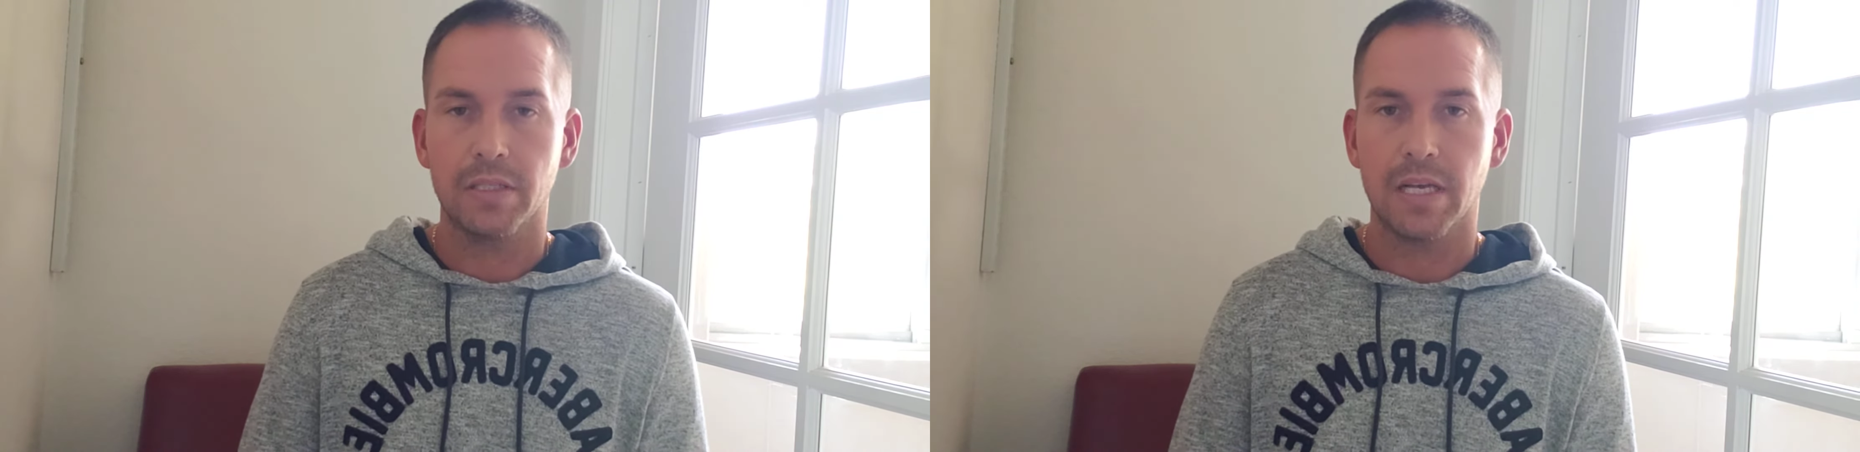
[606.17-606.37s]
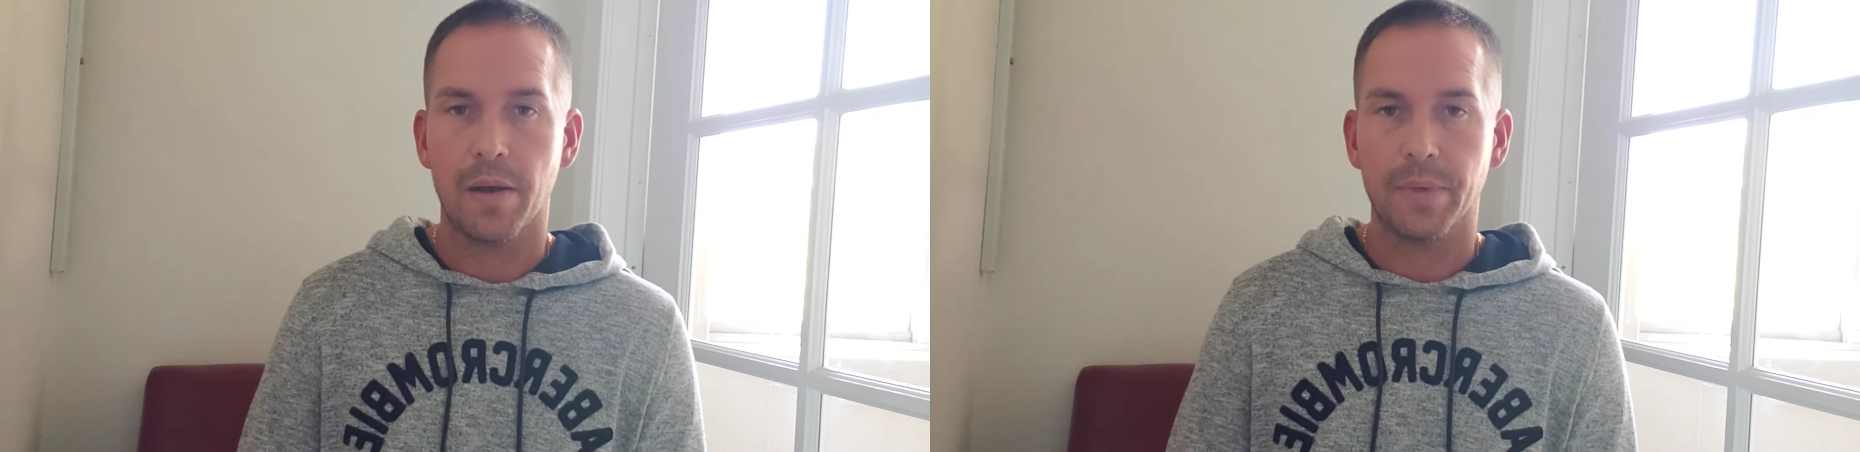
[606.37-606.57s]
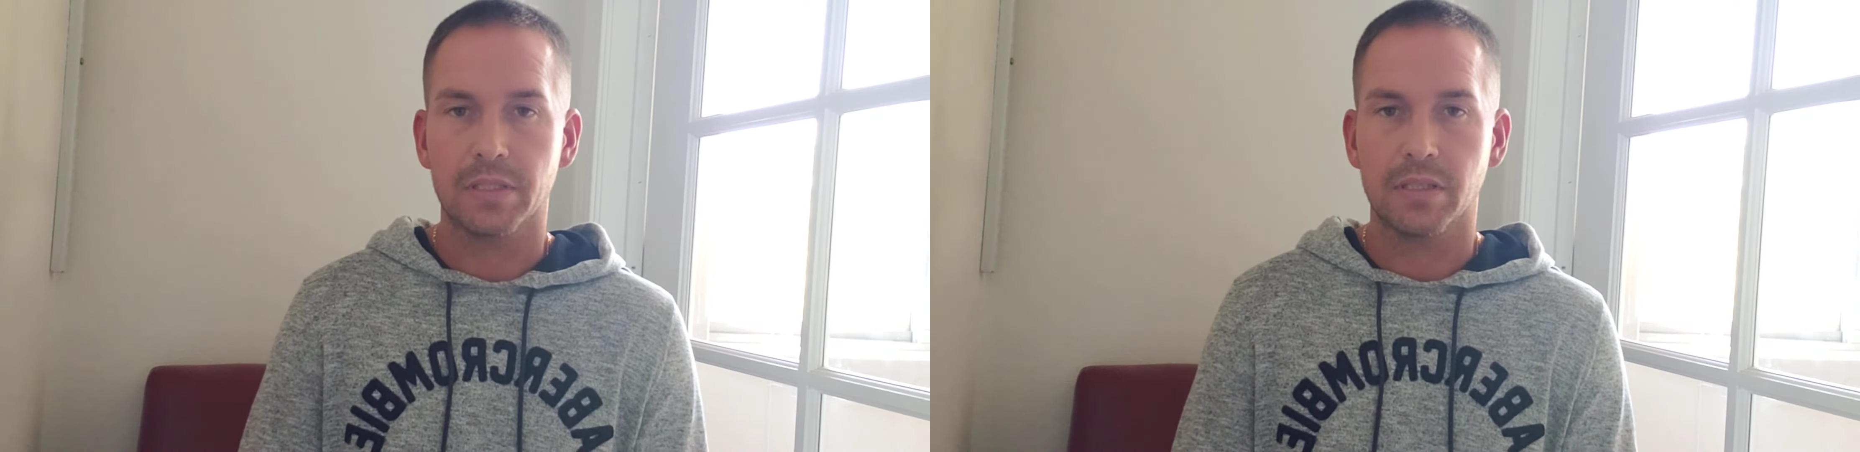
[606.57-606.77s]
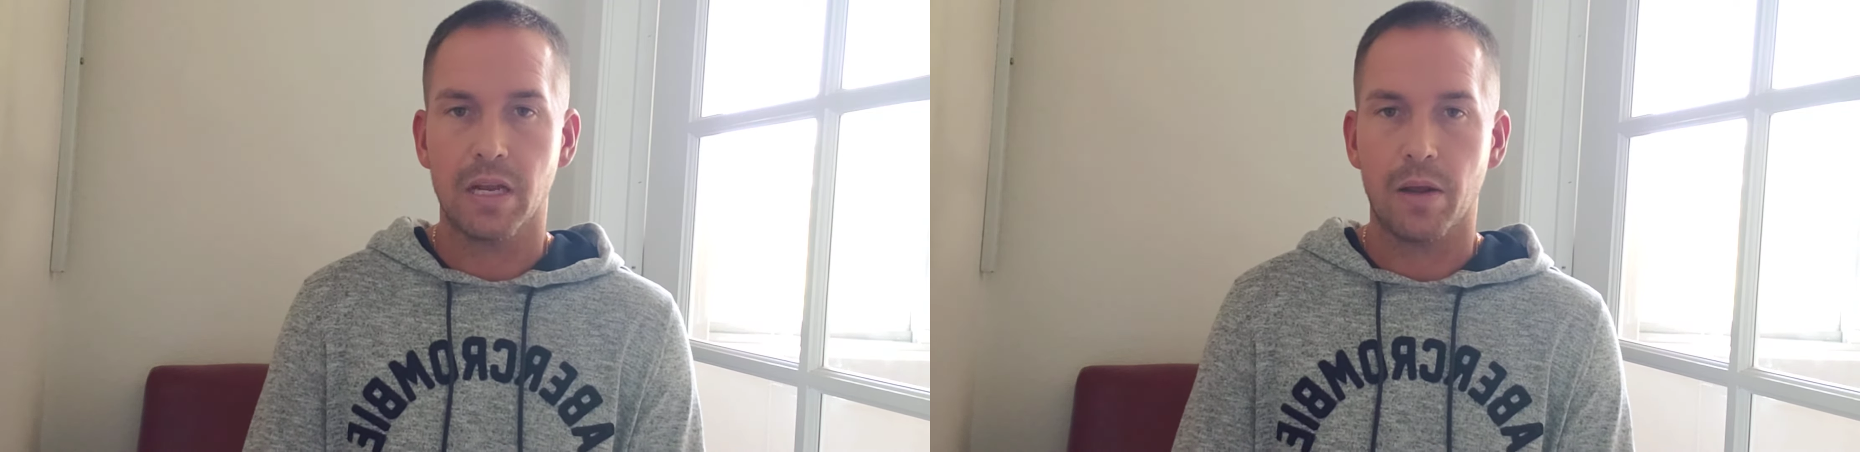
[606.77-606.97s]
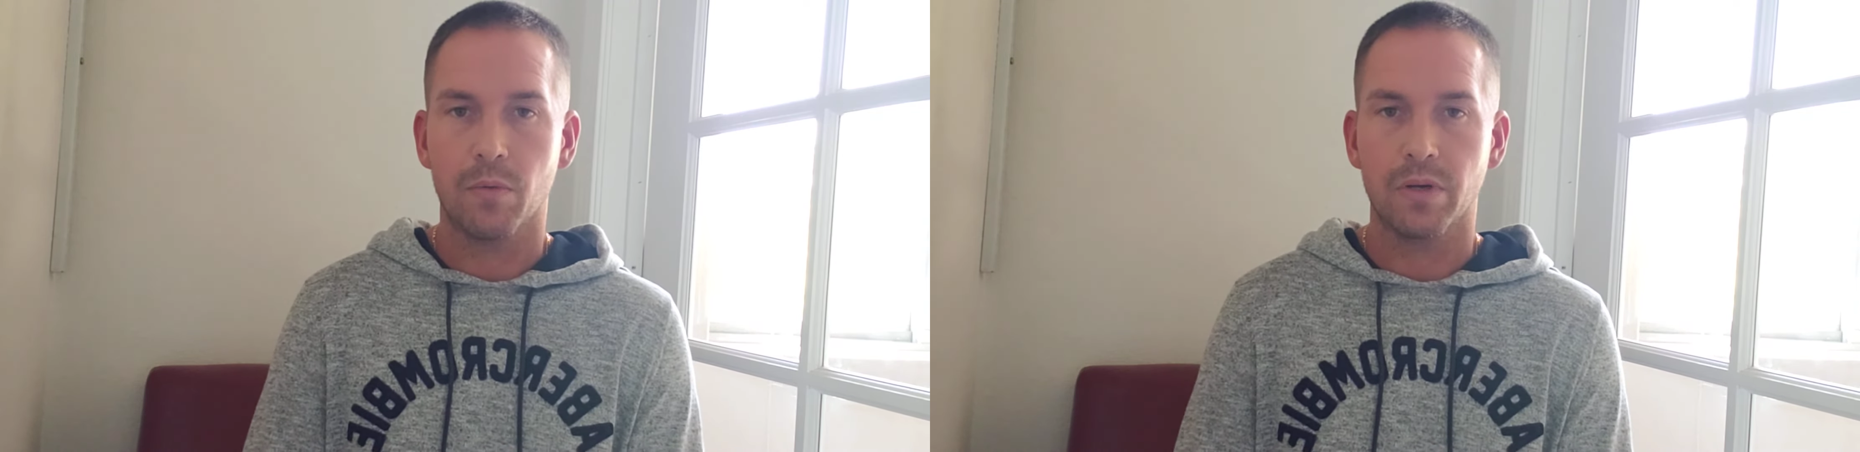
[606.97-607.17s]
topics that
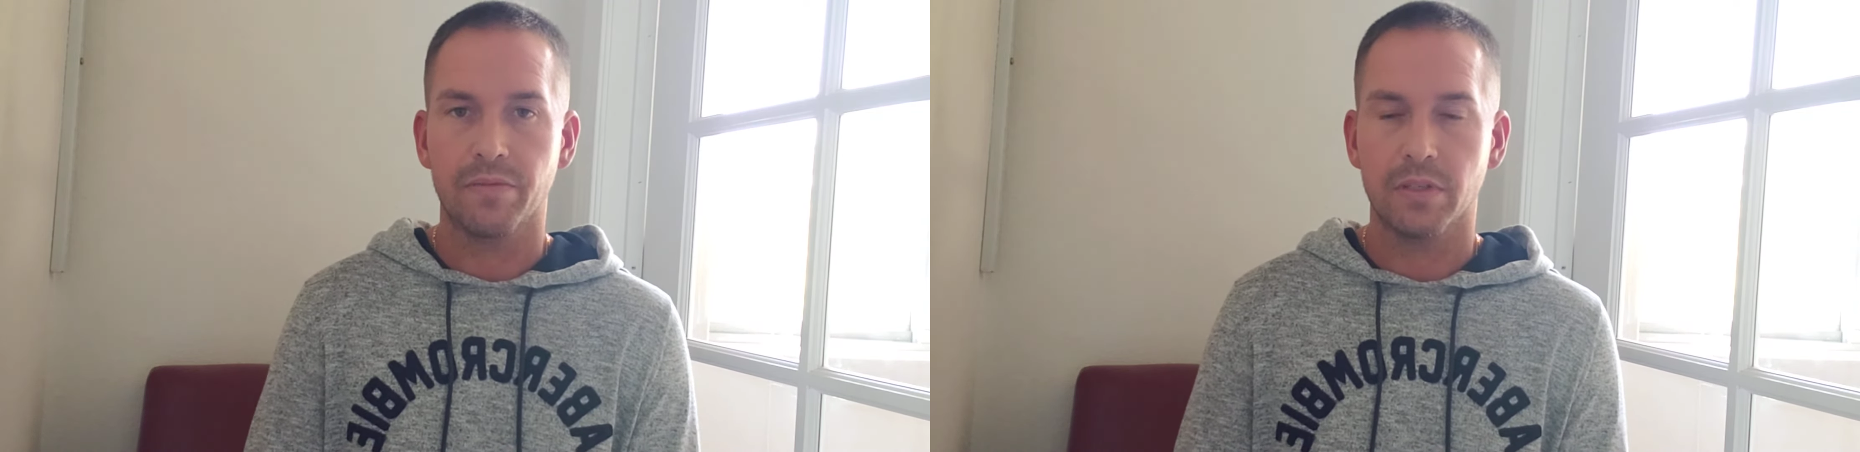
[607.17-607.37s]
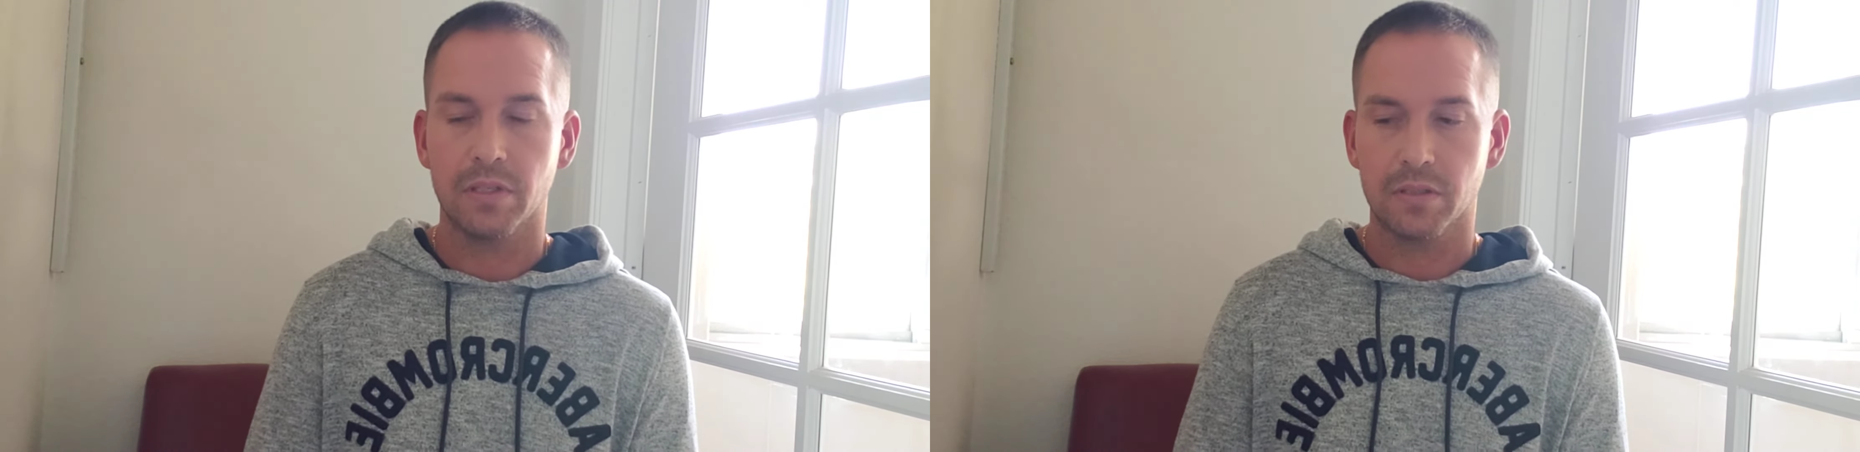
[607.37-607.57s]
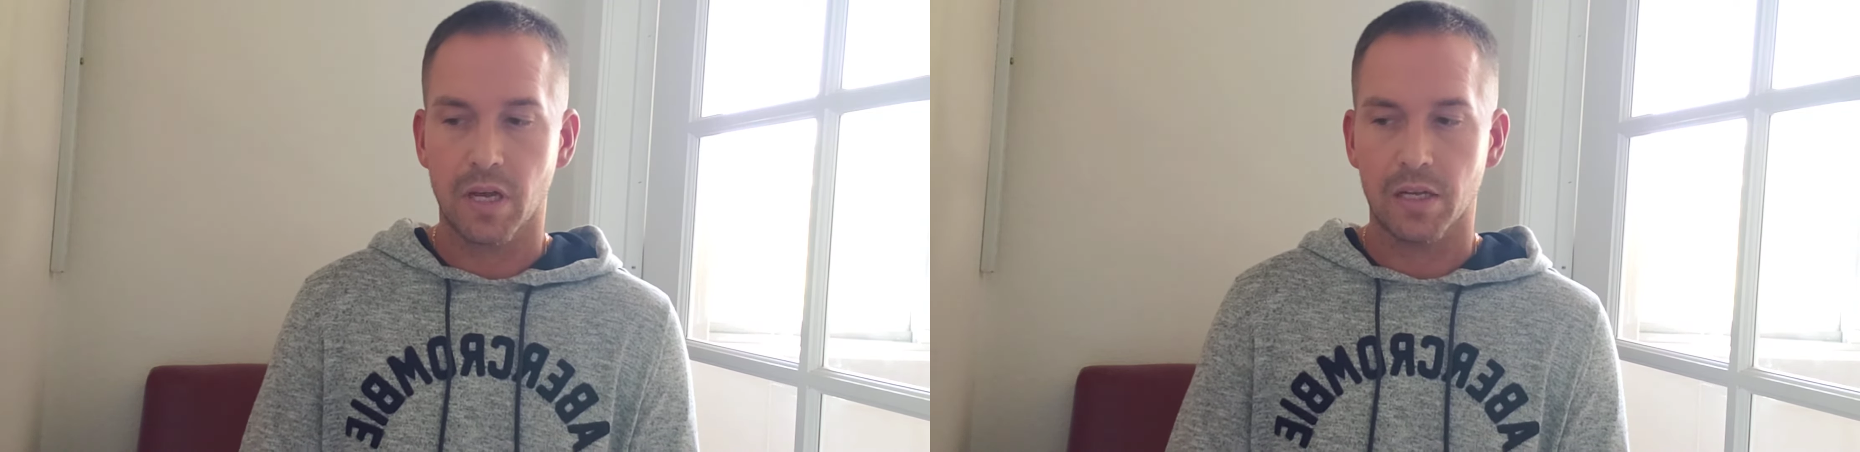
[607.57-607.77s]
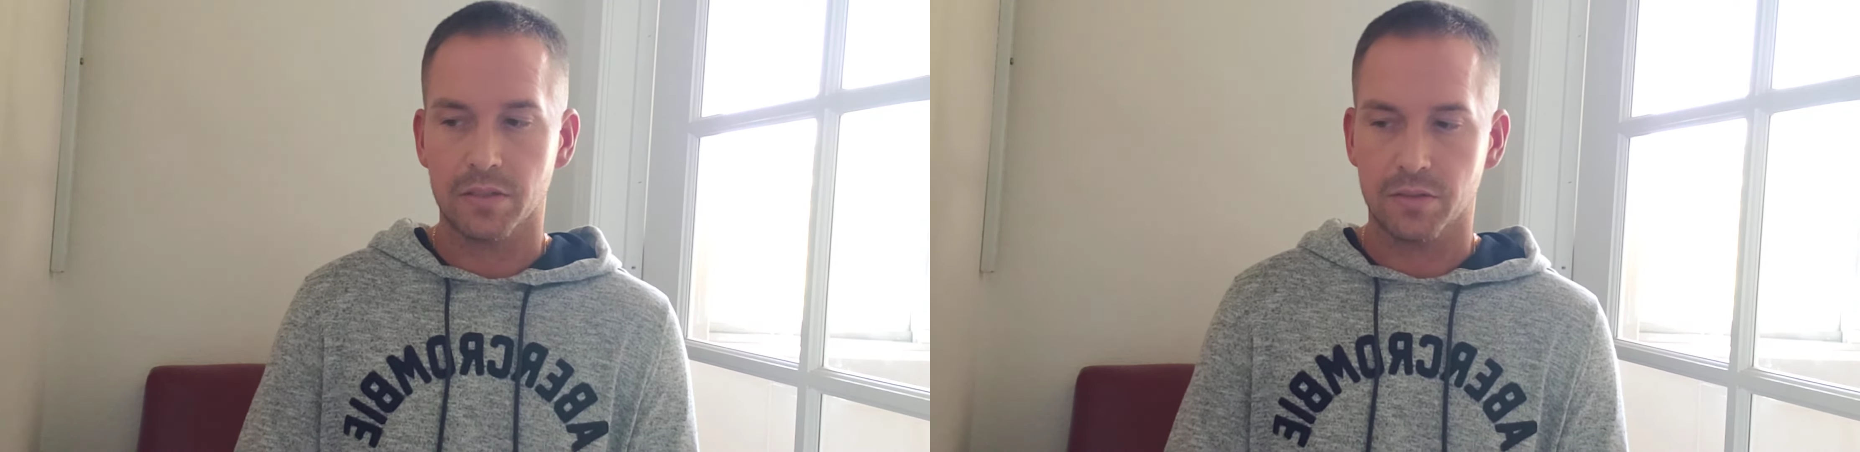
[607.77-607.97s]
I won't even discuss,